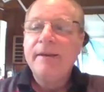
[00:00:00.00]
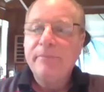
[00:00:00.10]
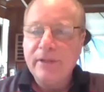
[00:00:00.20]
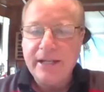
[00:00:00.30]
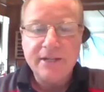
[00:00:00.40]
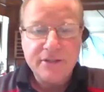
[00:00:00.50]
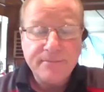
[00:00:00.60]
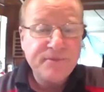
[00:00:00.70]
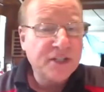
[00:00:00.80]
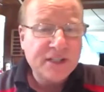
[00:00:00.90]
Please,
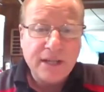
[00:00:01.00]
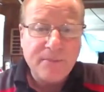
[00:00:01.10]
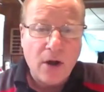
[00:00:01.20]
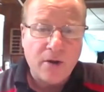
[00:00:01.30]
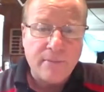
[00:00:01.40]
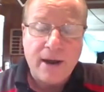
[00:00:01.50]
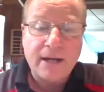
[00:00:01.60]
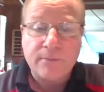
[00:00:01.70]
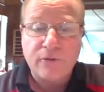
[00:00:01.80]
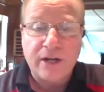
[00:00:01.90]
just keep going to
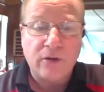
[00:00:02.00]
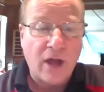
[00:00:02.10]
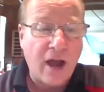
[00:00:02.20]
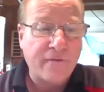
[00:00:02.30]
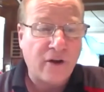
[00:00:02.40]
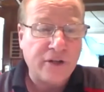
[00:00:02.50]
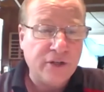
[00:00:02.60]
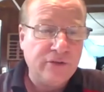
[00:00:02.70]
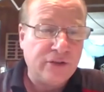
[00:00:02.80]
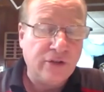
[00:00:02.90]
Mike Marino Live on
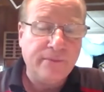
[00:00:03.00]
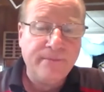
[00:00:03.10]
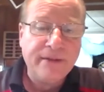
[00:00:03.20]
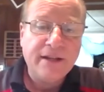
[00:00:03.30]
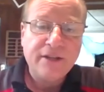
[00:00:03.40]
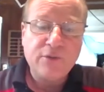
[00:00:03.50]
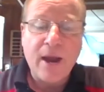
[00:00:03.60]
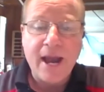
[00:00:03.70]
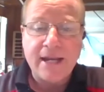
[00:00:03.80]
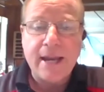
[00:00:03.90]
YouTube. This
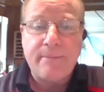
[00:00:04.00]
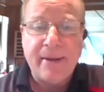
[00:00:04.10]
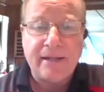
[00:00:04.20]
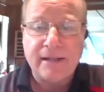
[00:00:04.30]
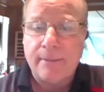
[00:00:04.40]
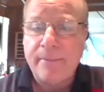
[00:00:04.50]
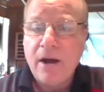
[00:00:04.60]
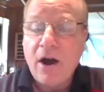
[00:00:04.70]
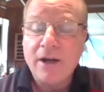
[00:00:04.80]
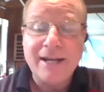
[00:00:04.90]
way I can get picked up
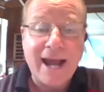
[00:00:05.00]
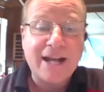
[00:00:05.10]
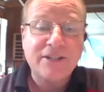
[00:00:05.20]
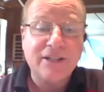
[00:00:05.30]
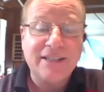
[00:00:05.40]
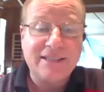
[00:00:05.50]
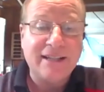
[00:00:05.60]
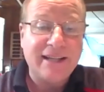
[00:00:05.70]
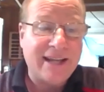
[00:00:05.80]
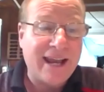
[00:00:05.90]
on a nationally
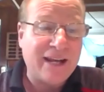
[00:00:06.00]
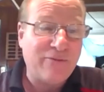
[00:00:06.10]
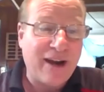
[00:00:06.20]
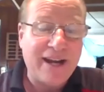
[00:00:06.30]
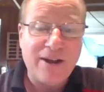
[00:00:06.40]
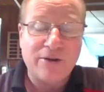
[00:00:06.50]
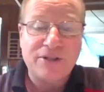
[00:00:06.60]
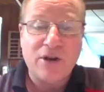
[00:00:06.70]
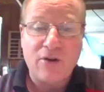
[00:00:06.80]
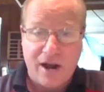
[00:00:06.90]
syndicated radio
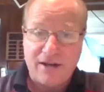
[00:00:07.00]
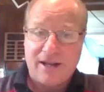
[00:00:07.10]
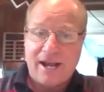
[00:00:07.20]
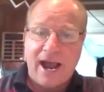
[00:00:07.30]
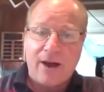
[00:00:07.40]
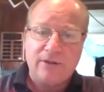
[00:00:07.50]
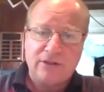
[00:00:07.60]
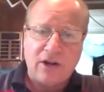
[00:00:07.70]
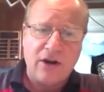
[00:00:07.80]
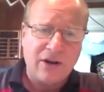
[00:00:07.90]
show, kind of like a Howard
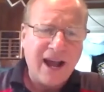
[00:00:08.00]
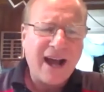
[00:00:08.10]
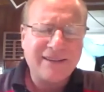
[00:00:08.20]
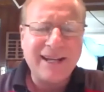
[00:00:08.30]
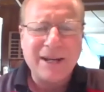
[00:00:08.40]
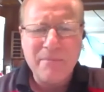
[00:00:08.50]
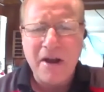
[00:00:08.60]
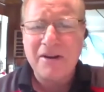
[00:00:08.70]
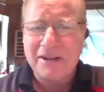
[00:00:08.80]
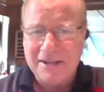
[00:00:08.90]
Stern. I think
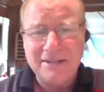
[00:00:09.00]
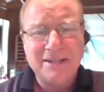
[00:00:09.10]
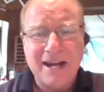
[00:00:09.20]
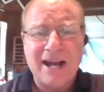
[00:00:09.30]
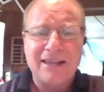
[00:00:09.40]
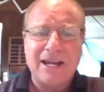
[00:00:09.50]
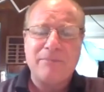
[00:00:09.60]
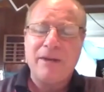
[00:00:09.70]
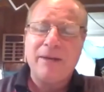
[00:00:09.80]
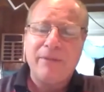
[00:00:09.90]
America needs a guy like
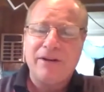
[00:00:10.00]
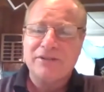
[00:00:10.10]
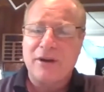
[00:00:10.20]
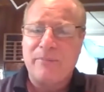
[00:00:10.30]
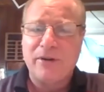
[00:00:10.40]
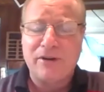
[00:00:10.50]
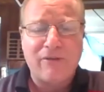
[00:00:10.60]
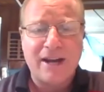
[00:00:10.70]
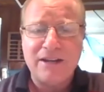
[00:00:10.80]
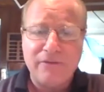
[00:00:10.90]
me because I'll put it
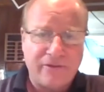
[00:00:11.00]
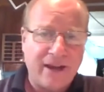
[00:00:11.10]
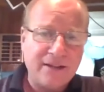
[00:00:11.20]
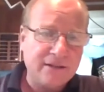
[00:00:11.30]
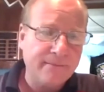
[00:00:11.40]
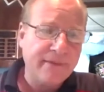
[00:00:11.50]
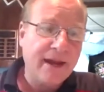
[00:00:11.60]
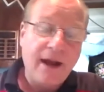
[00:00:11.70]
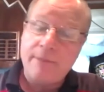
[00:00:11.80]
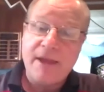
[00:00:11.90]
right in your face.
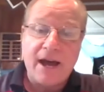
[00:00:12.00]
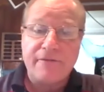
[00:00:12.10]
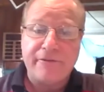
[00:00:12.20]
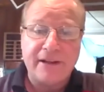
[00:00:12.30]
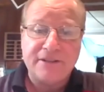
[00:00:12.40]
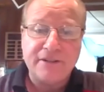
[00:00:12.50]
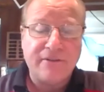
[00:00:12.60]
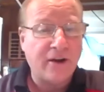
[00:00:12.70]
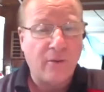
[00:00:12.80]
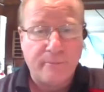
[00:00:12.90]
I'm not offensive.
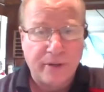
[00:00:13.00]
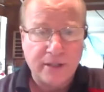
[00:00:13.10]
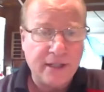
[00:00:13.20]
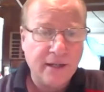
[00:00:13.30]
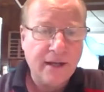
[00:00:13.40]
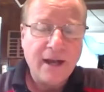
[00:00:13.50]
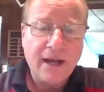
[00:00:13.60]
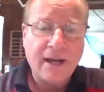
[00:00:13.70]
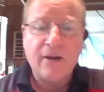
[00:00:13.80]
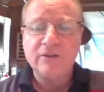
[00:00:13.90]
I don't bully.
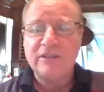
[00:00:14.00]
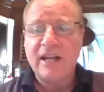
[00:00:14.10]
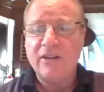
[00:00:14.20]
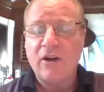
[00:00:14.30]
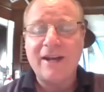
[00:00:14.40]
And I don't stand on